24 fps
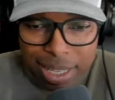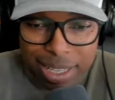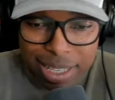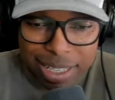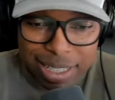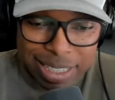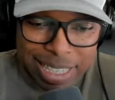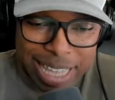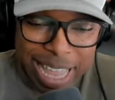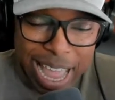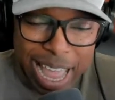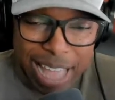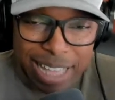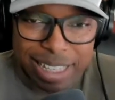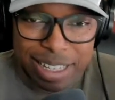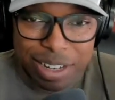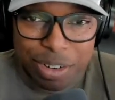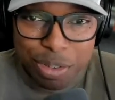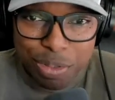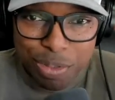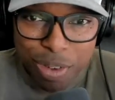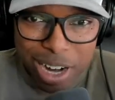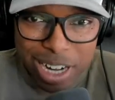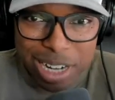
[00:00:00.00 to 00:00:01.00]
That
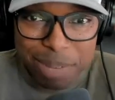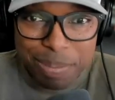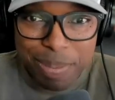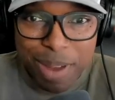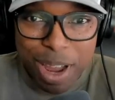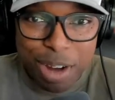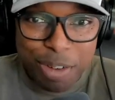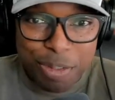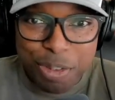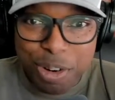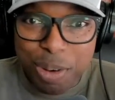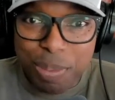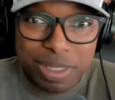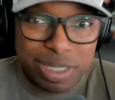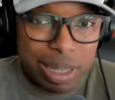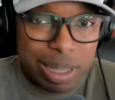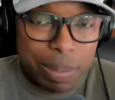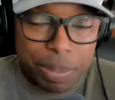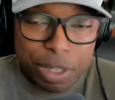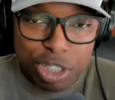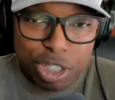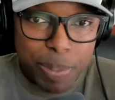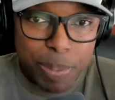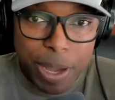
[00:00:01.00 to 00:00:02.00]
running back room is
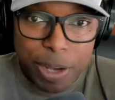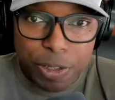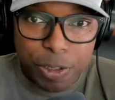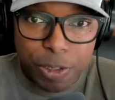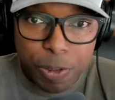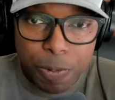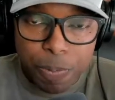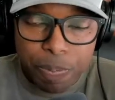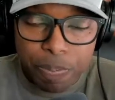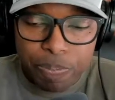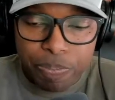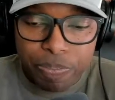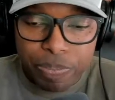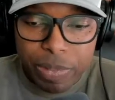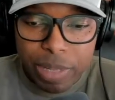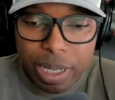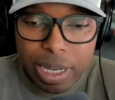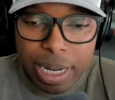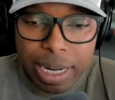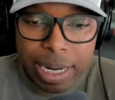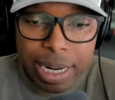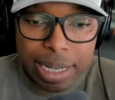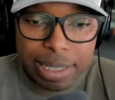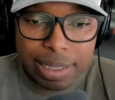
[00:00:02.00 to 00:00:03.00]
something special.
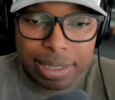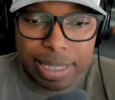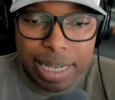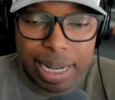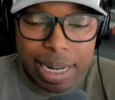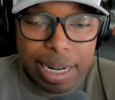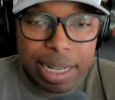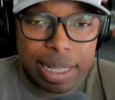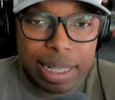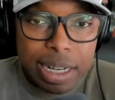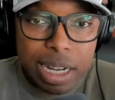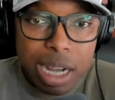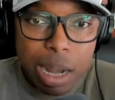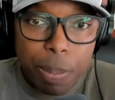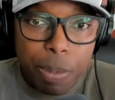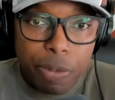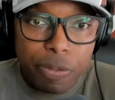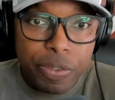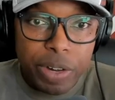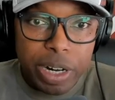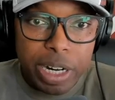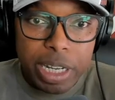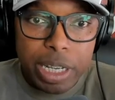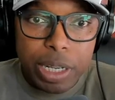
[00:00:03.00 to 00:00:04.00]
And I said in a
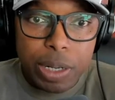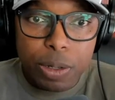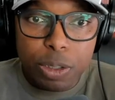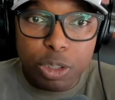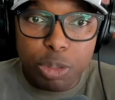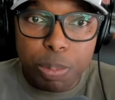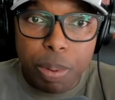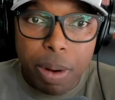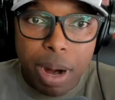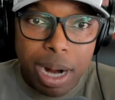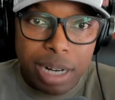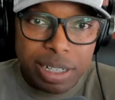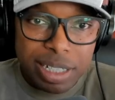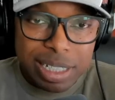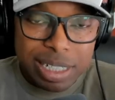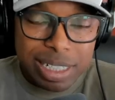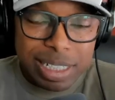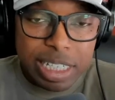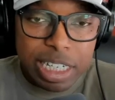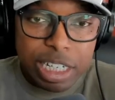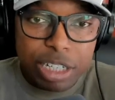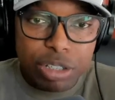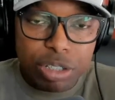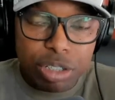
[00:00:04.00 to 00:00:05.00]
couple videos prior to the
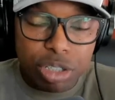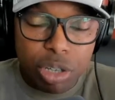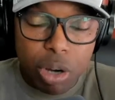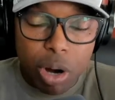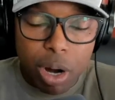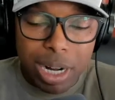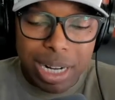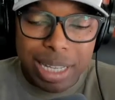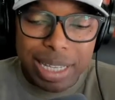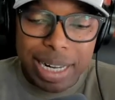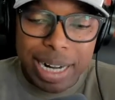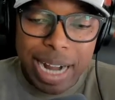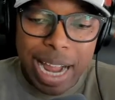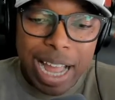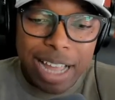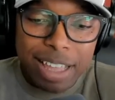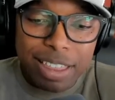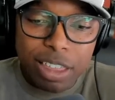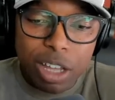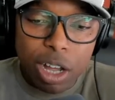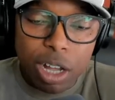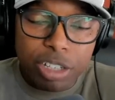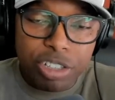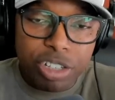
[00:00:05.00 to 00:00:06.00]
season starting that
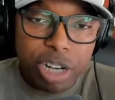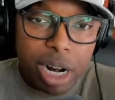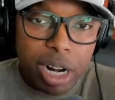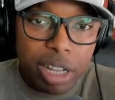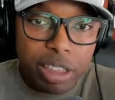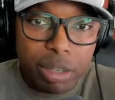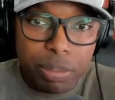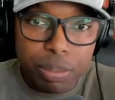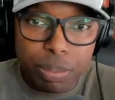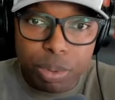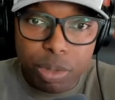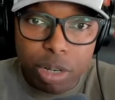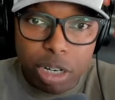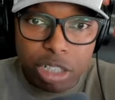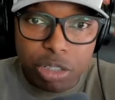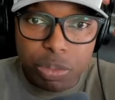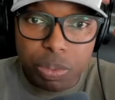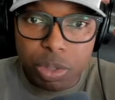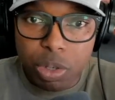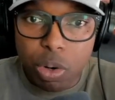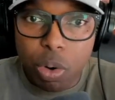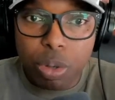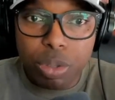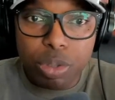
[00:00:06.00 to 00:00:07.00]
I thought Jonathan
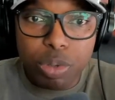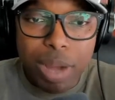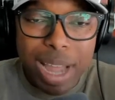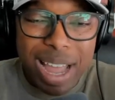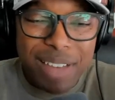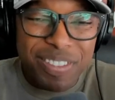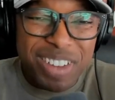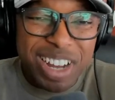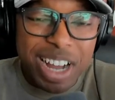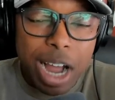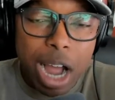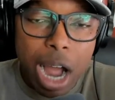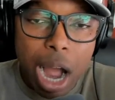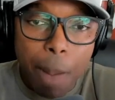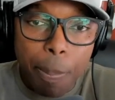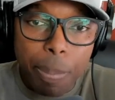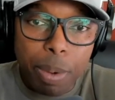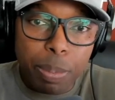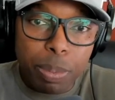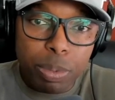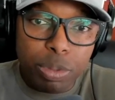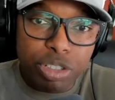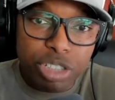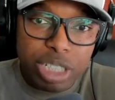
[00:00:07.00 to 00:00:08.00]
Brooks was going to have a
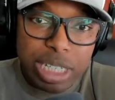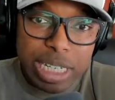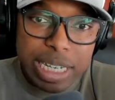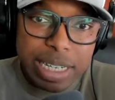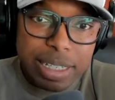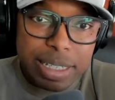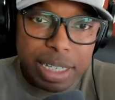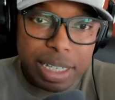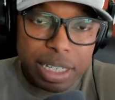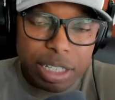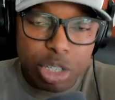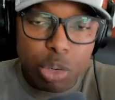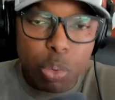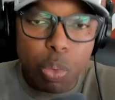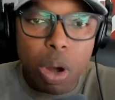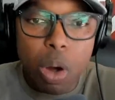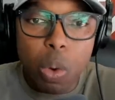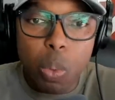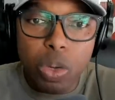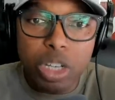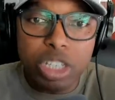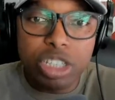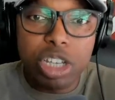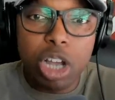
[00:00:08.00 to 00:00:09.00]
comparable season to
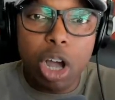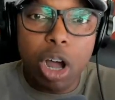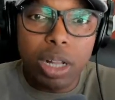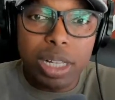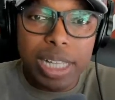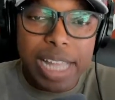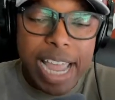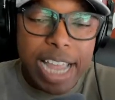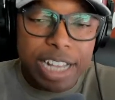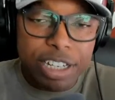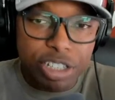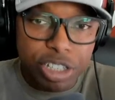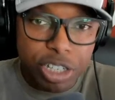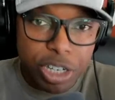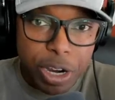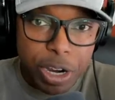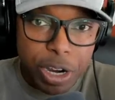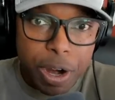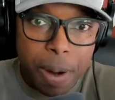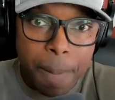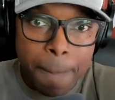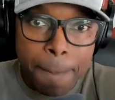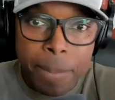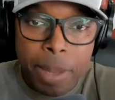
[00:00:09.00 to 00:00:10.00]
what we saw last
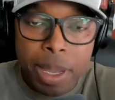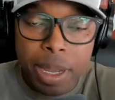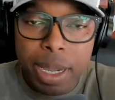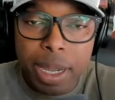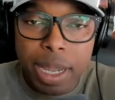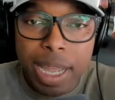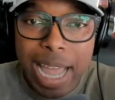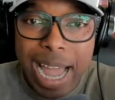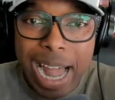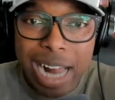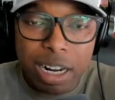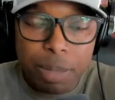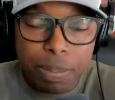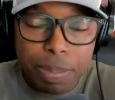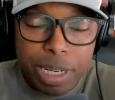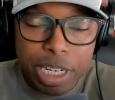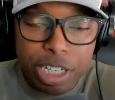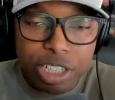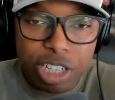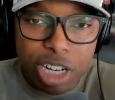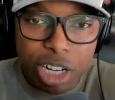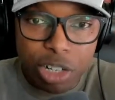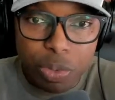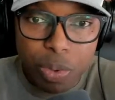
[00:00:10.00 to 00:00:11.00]
year out of
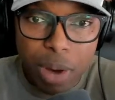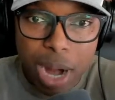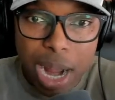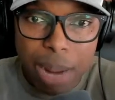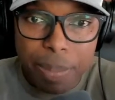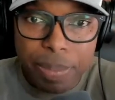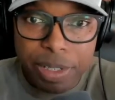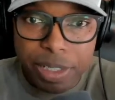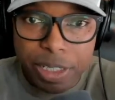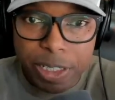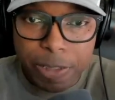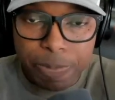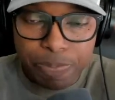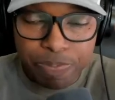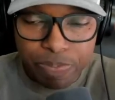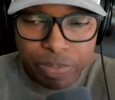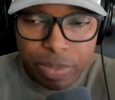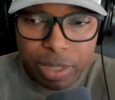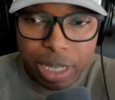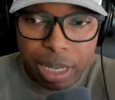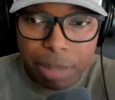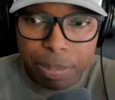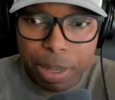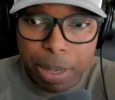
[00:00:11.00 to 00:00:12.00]
Bijan Robinson.
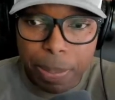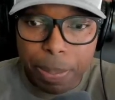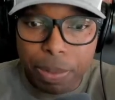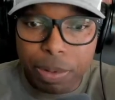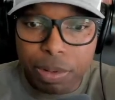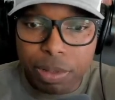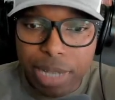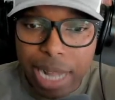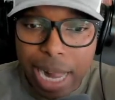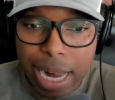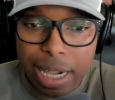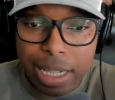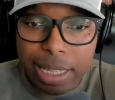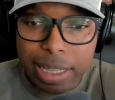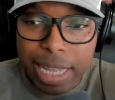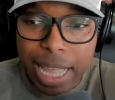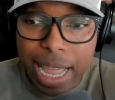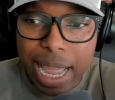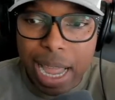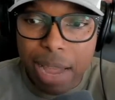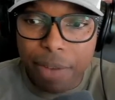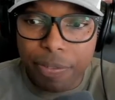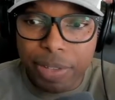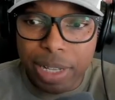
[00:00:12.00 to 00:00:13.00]
And people kind of
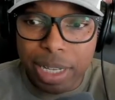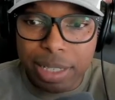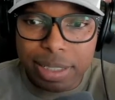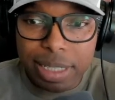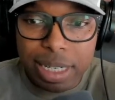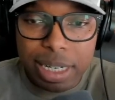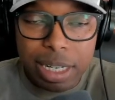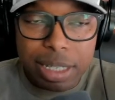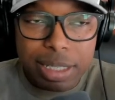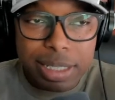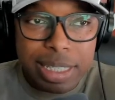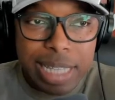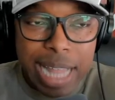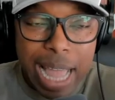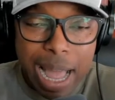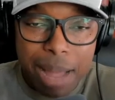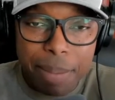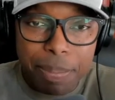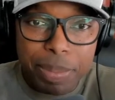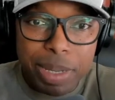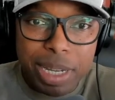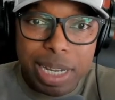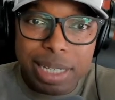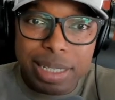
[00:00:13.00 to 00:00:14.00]
laugh. And I said, it's
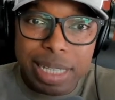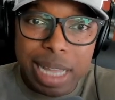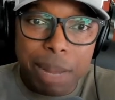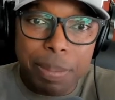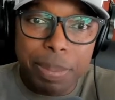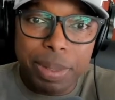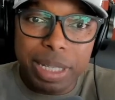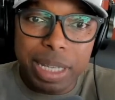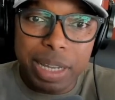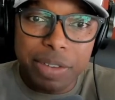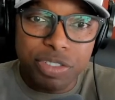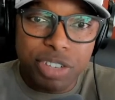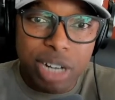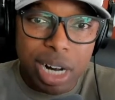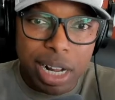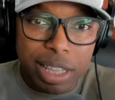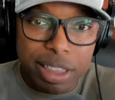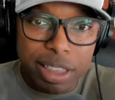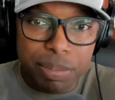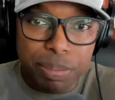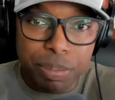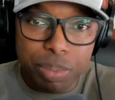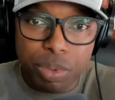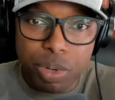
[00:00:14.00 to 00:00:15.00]
not because I believe
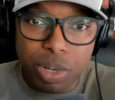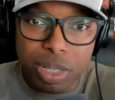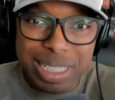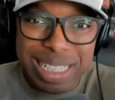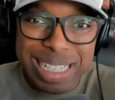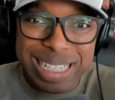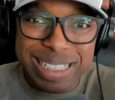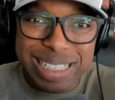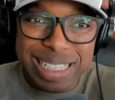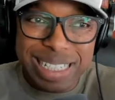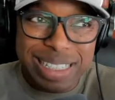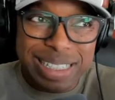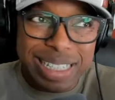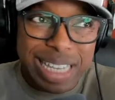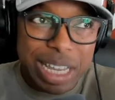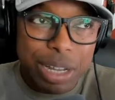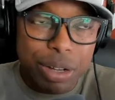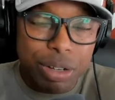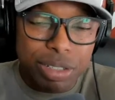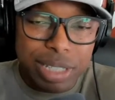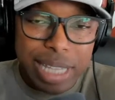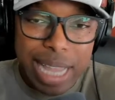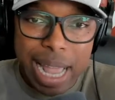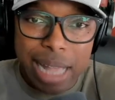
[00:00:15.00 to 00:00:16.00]
Jonathan Brooks is the
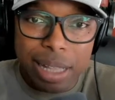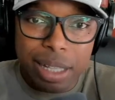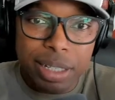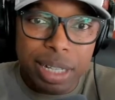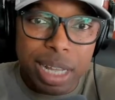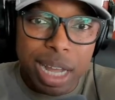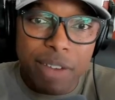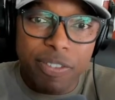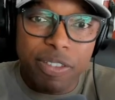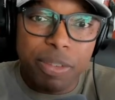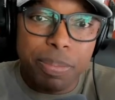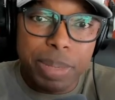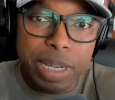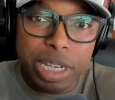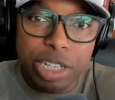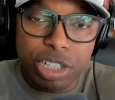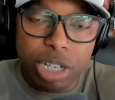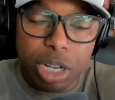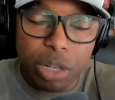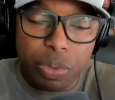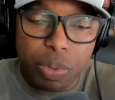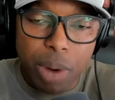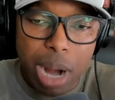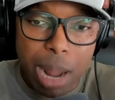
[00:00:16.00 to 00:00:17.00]
skilled talent of a
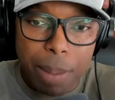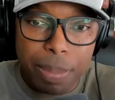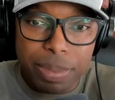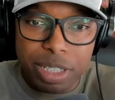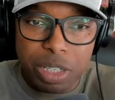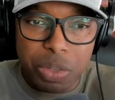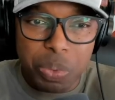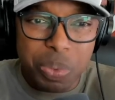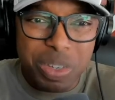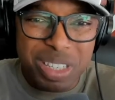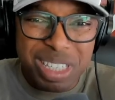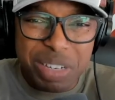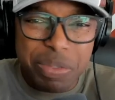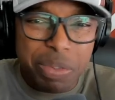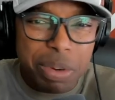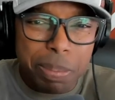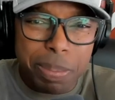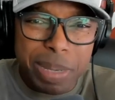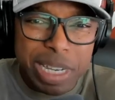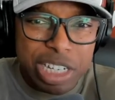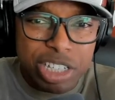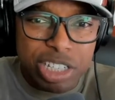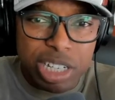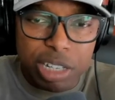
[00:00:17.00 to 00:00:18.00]
Bijan Robinson. We see
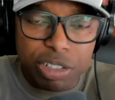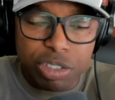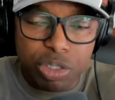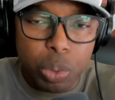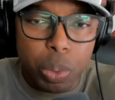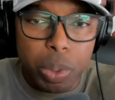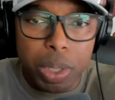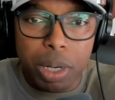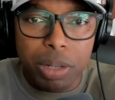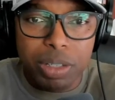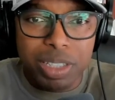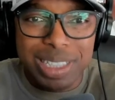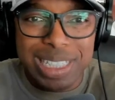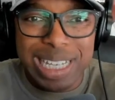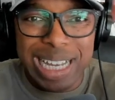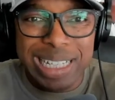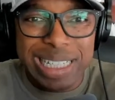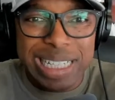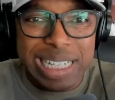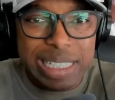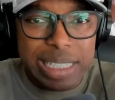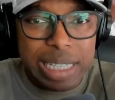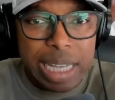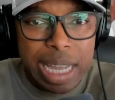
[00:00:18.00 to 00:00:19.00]
what Bijan's doing on
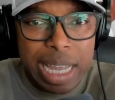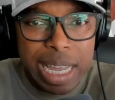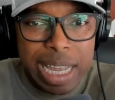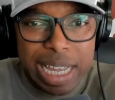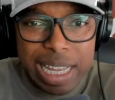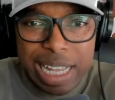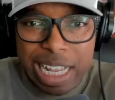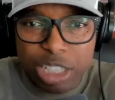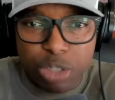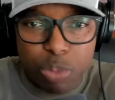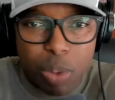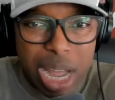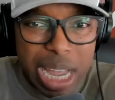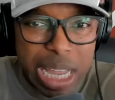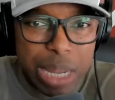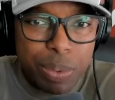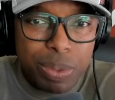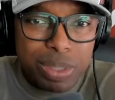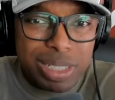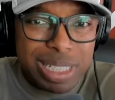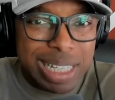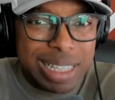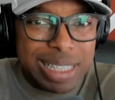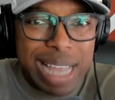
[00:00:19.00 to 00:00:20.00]
Sundays. That's why he
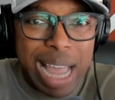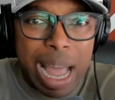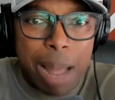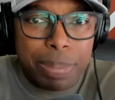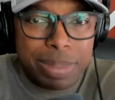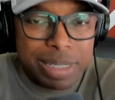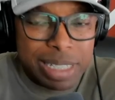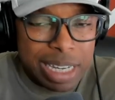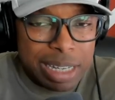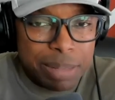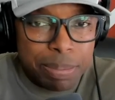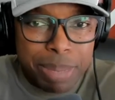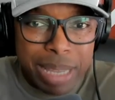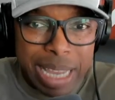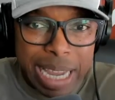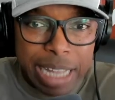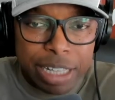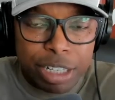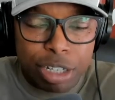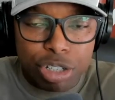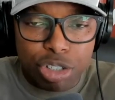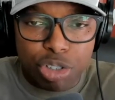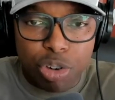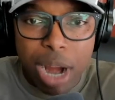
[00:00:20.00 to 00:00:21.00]
was a top 10
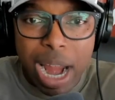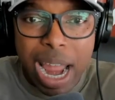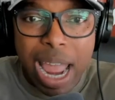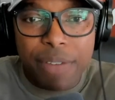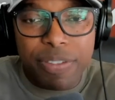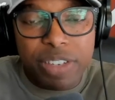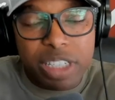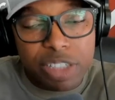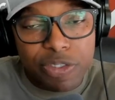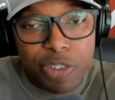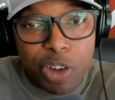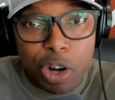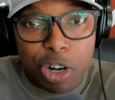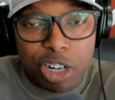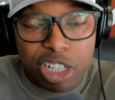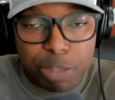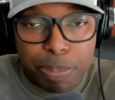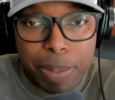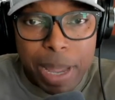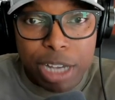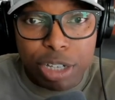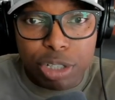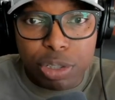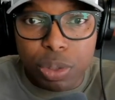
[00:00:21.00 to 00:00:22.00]
pick in the draft. He's very
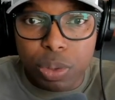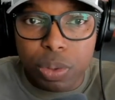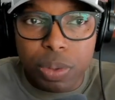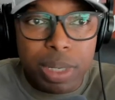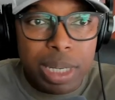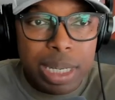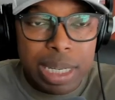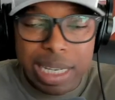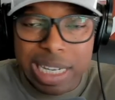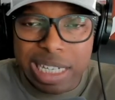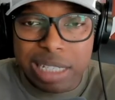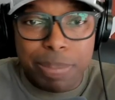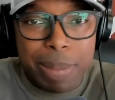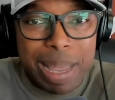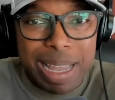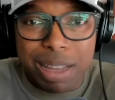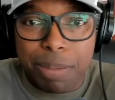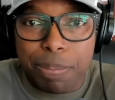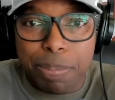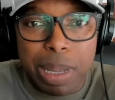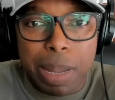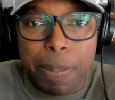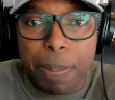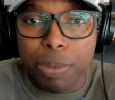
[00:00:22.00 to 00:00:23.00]
special. He's
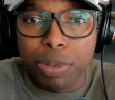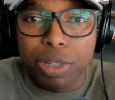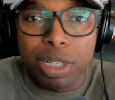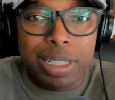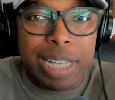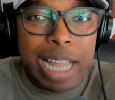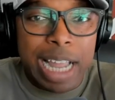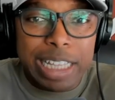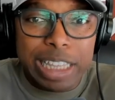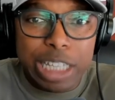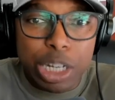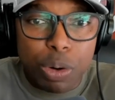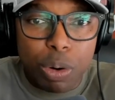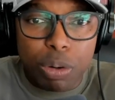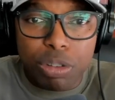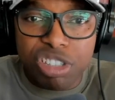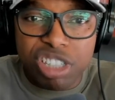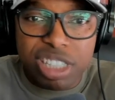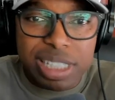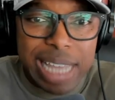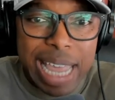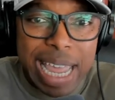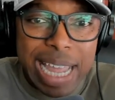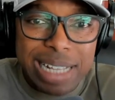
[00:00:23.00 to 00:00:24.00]
making people look like they're on
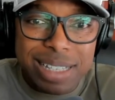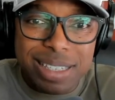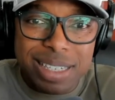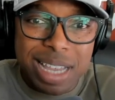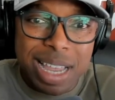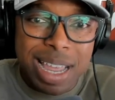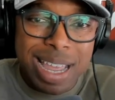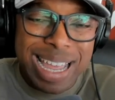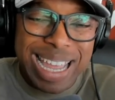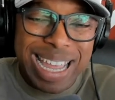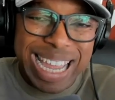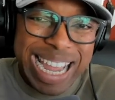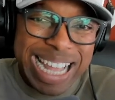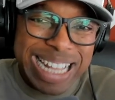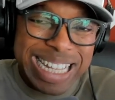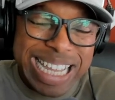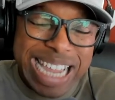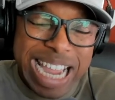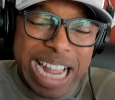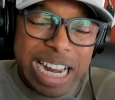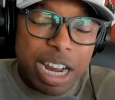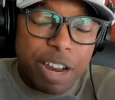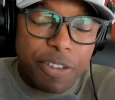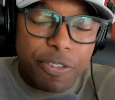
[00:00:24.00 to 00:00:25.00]
skates in
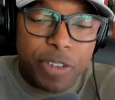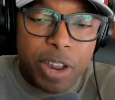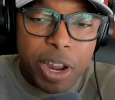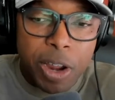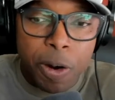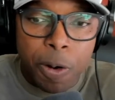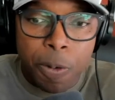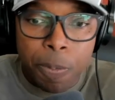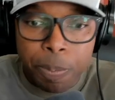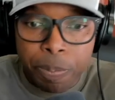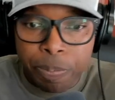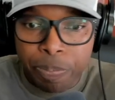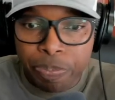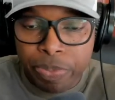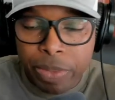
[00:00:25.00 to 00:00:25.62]
the NFL.